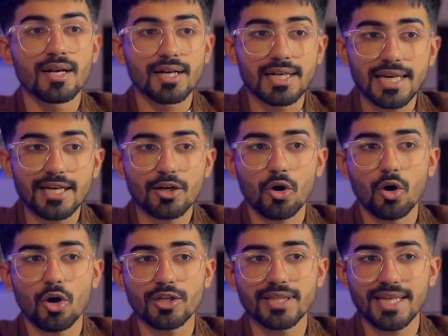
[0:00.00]
click
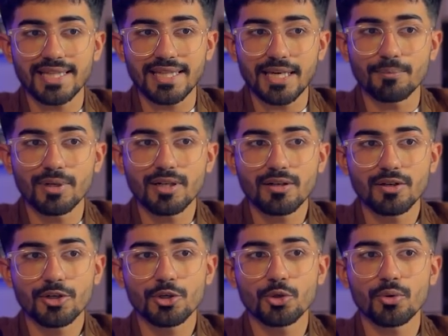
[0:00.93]
on enable
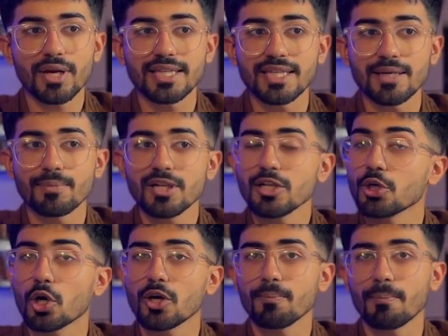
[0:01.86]
to enable
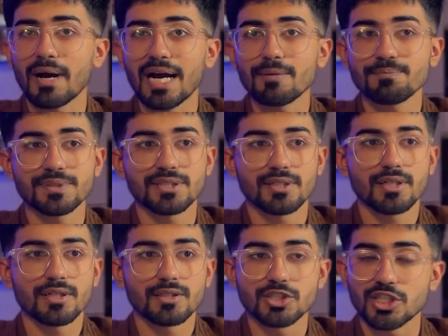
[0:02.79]
your Maps
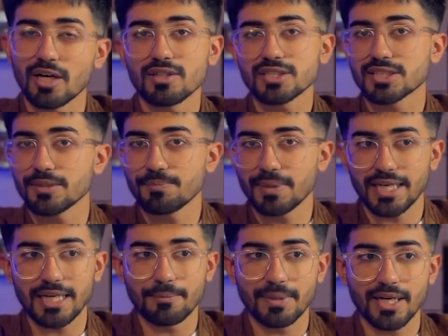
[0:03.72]
JavaScript
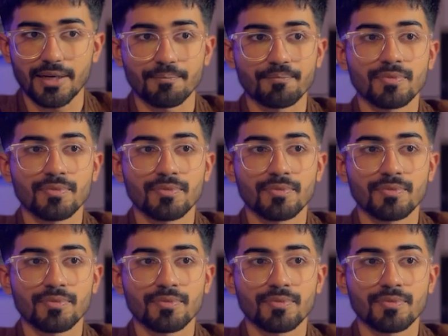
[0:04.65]
API.